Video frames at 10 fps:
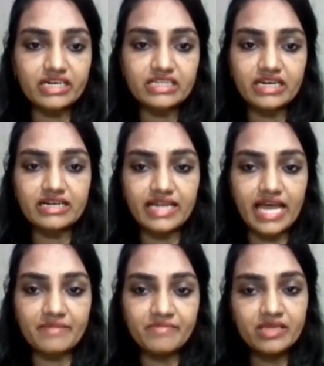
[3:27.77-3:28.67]
at that
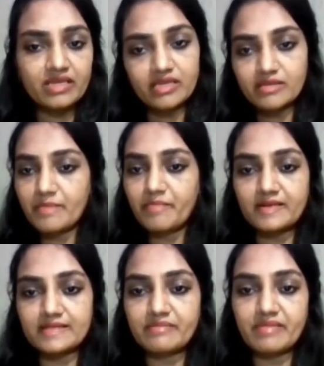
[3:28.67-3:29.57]
time the
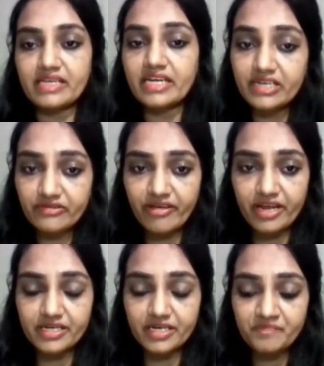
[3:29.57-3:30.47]
person may get
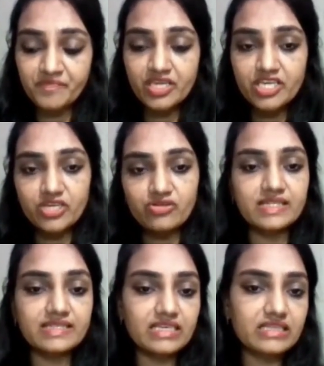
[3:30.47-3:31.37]
infected. Here you
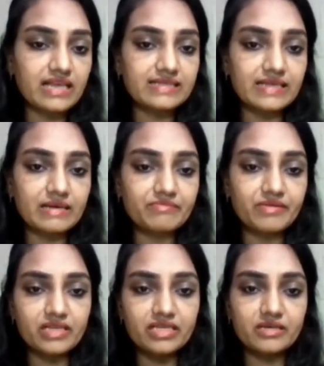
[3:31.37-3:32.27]
can see the
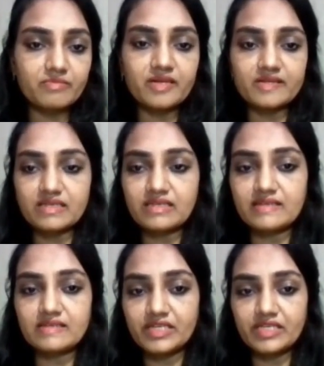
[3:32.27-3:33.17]
example. Here person
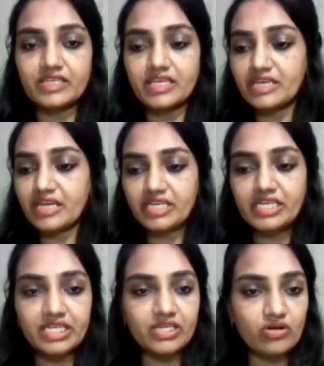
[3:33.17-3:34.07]
is drinking and
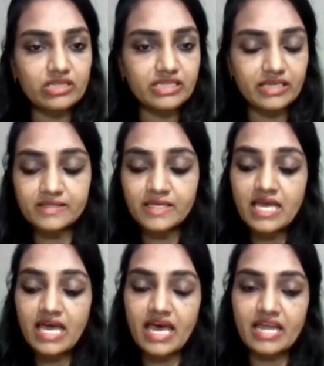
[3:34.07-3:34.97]
eating all things,
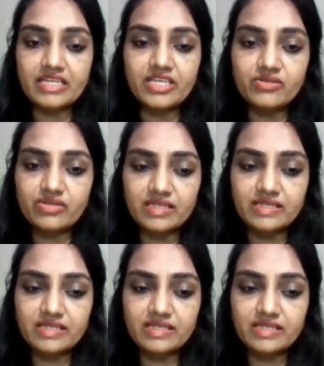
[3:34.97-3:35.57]
and here you can